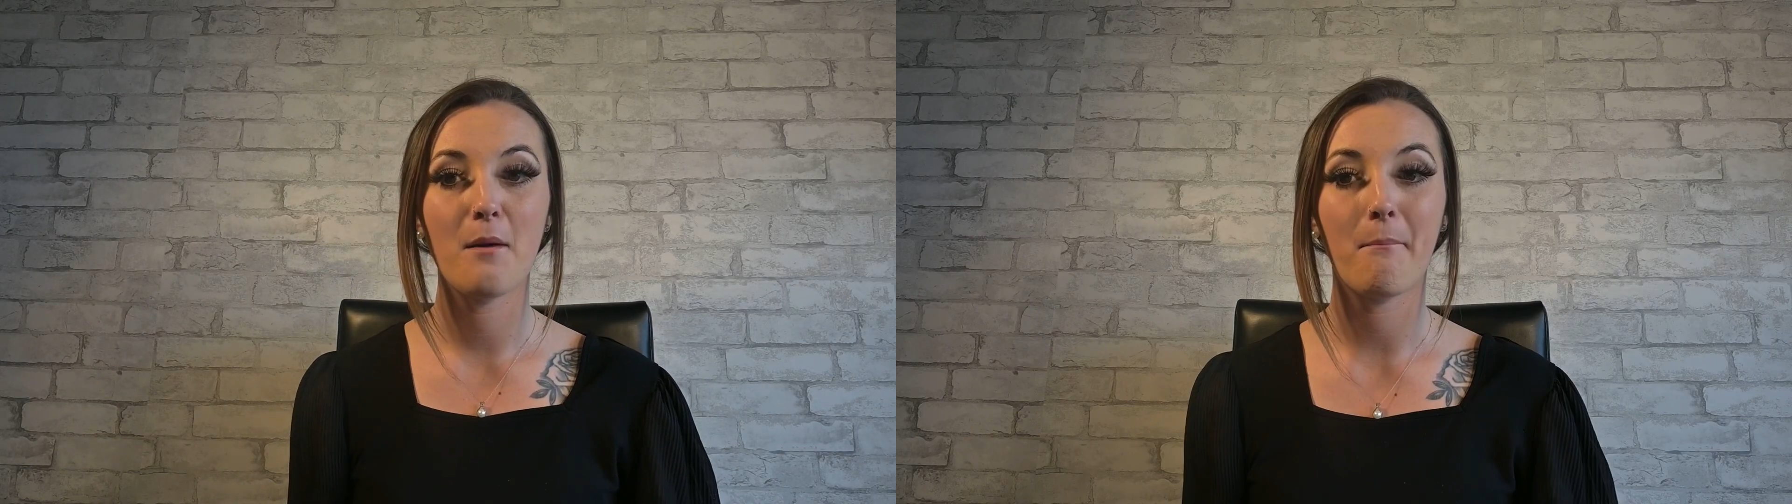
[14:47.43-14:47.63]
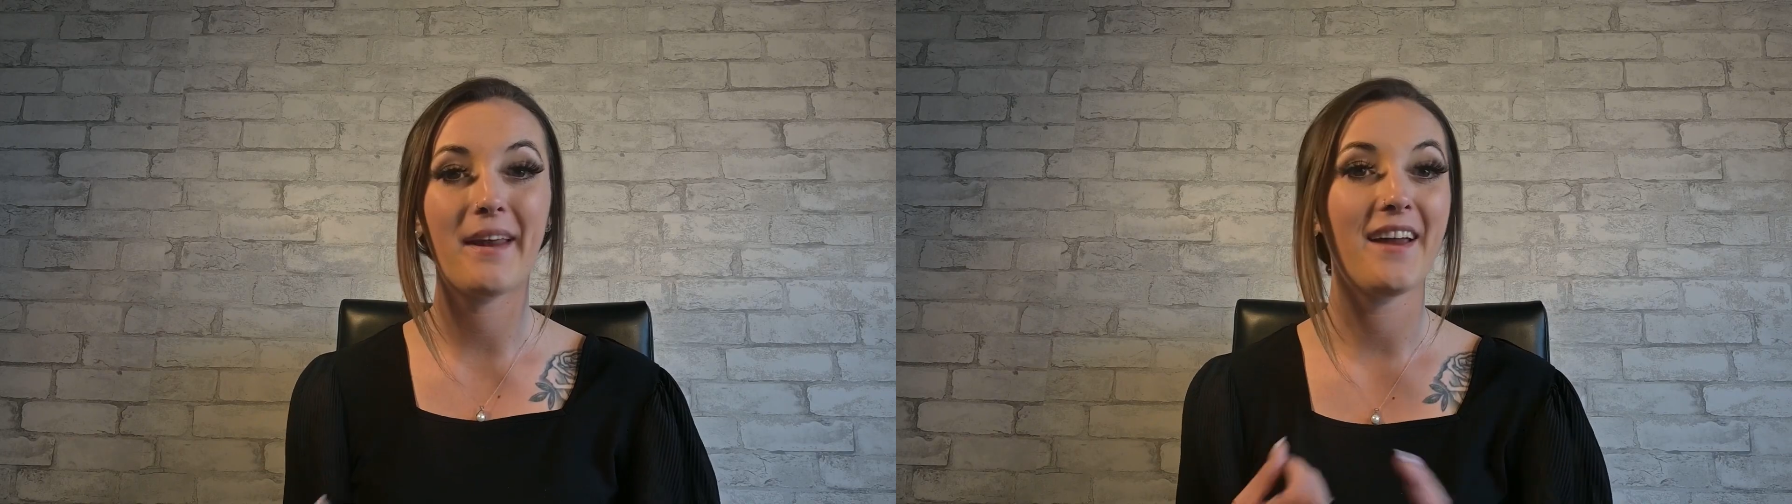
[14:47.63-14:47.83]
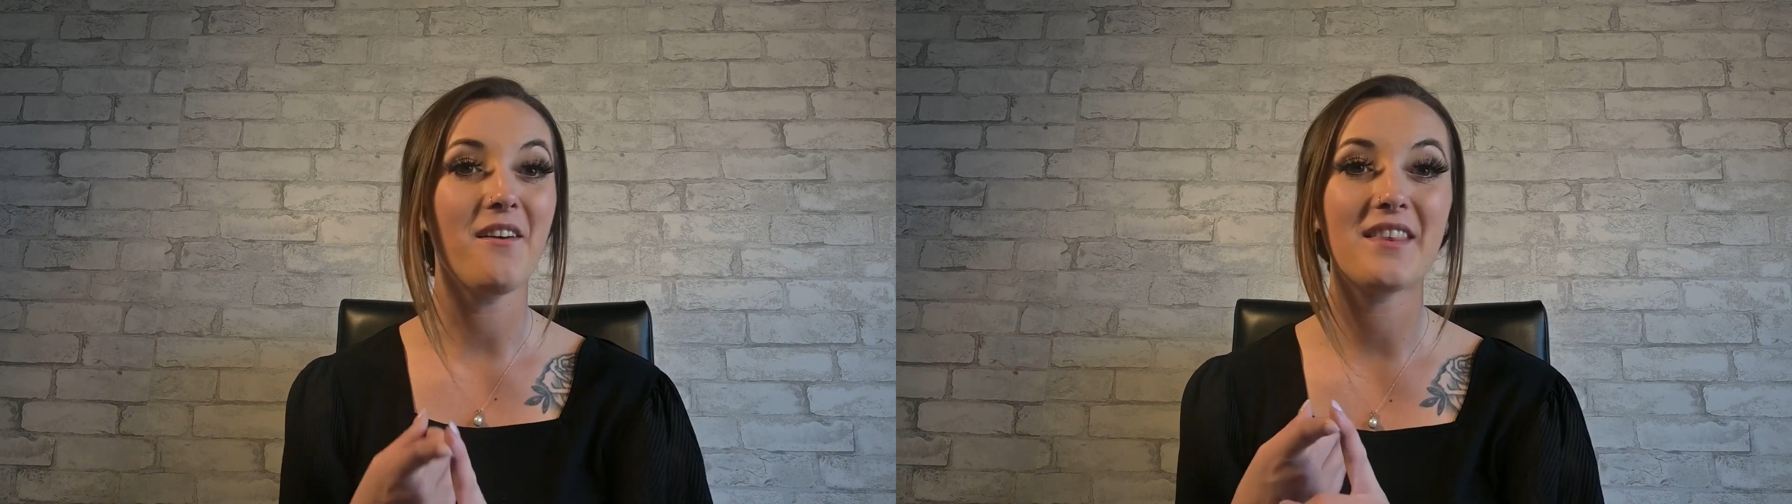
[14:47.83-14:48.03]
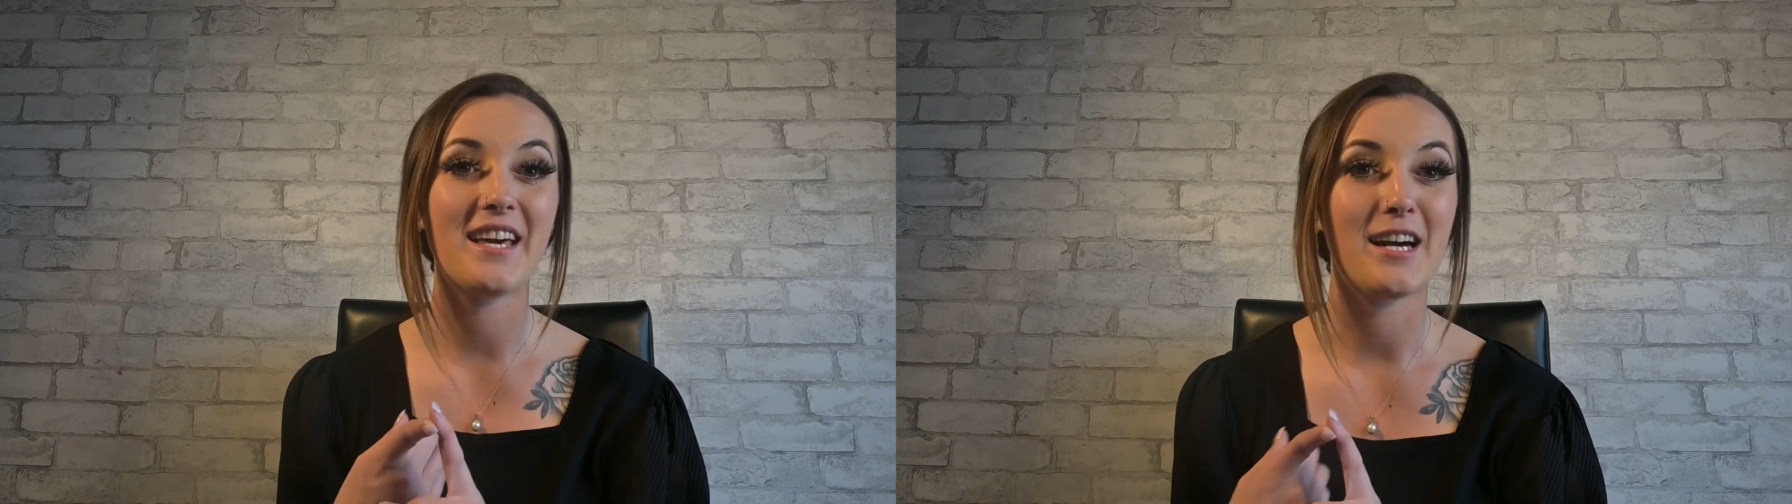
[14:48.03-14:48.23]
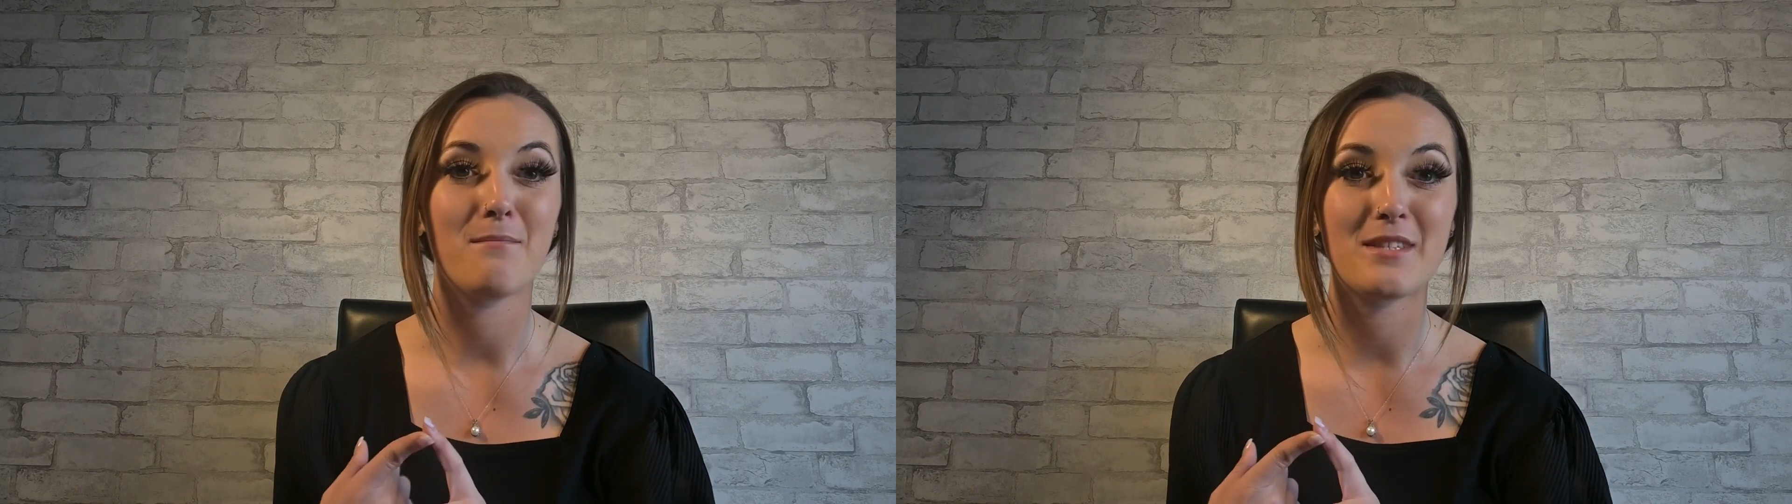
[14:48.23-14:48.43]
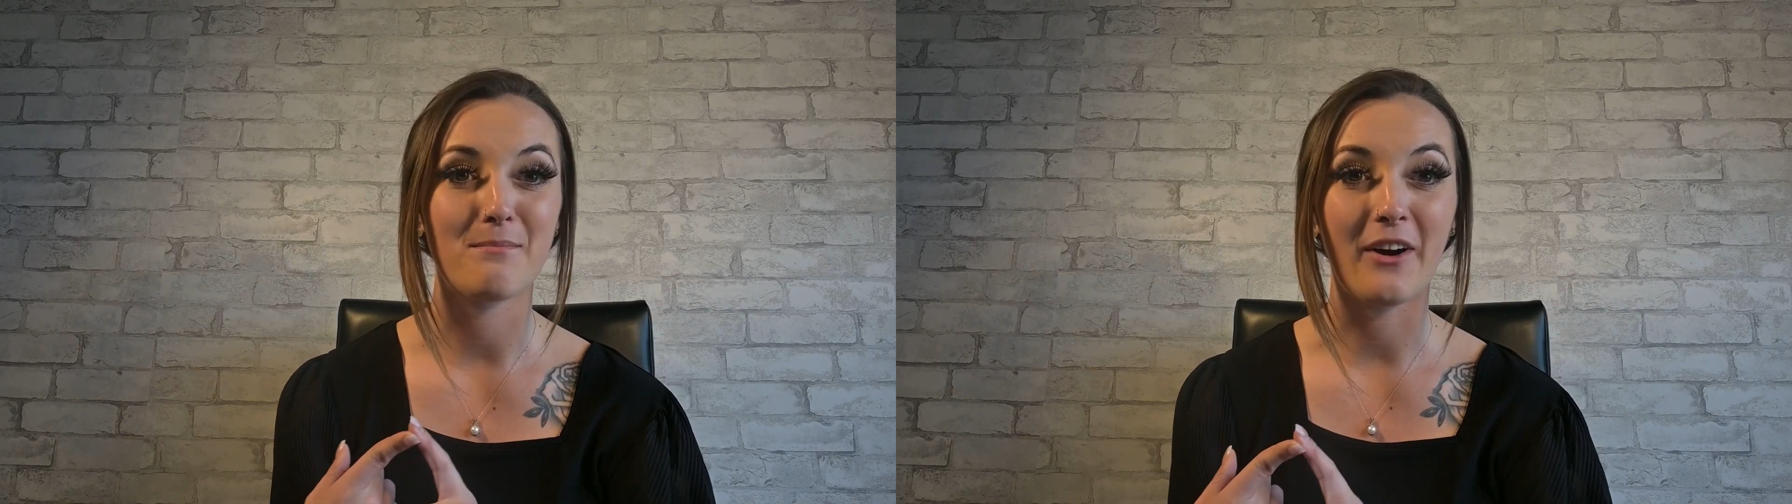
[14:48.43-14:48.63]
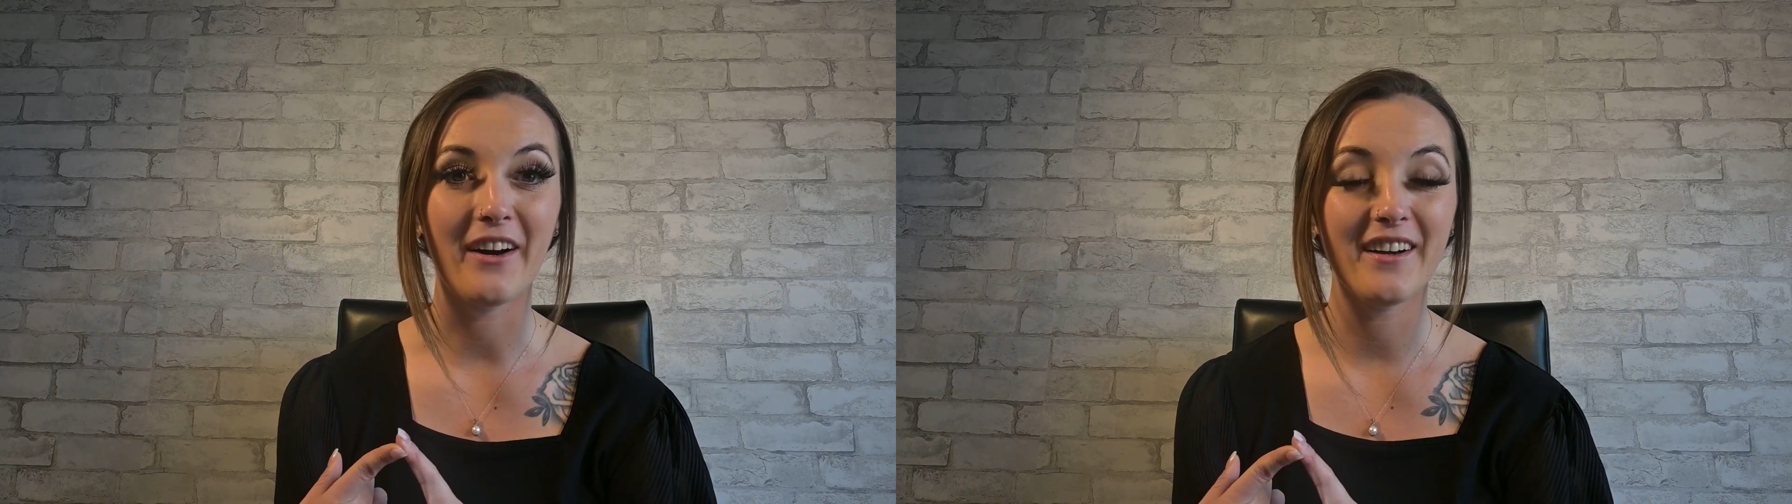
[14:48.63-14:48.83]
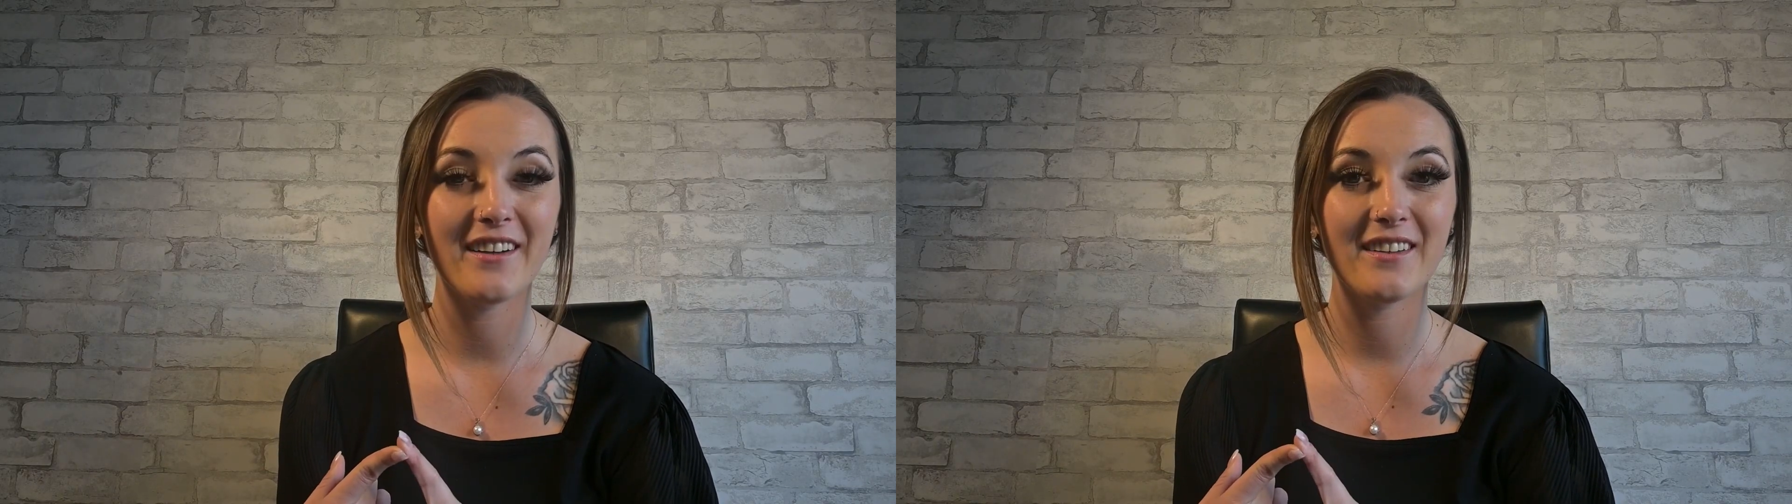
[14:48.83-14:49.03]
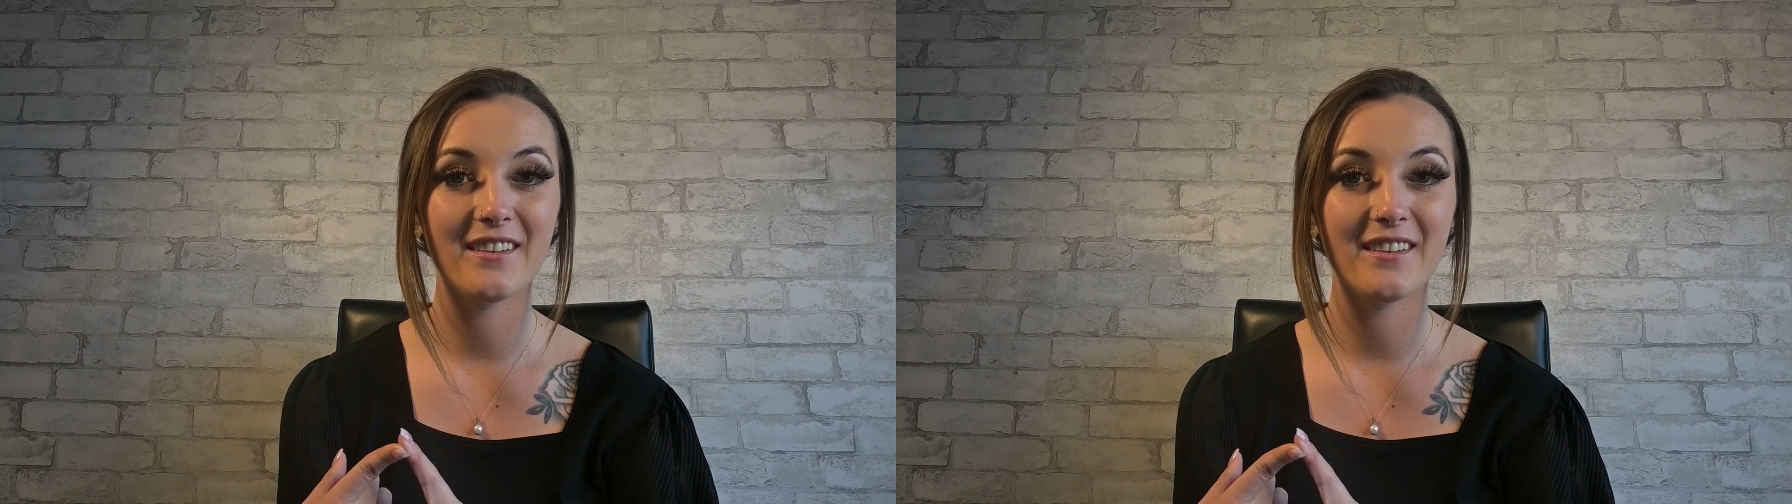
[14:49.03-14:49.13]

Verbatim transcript: But I don't think I'm smart.